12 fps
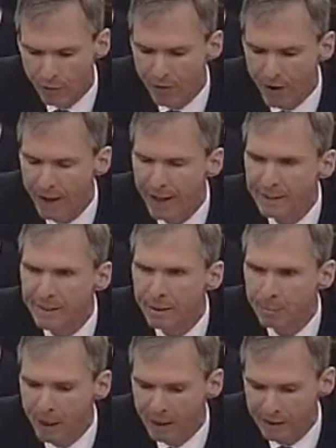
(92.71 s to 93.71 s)
the
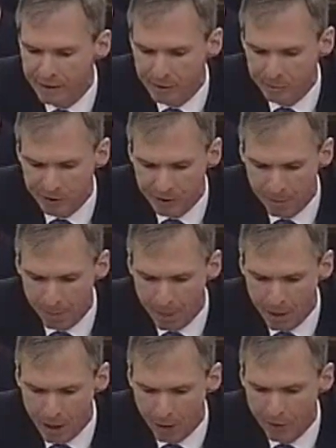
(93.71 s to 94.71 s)
financing mechanisms
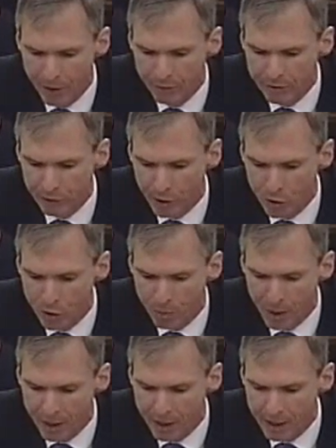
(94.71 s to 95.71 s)
of an infrastructure
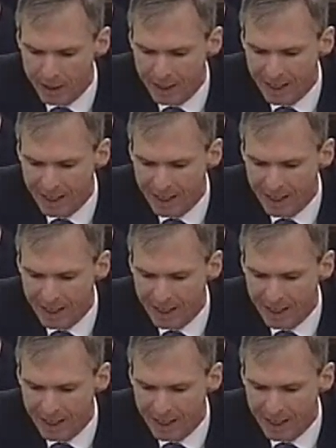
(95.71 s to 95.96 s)
bank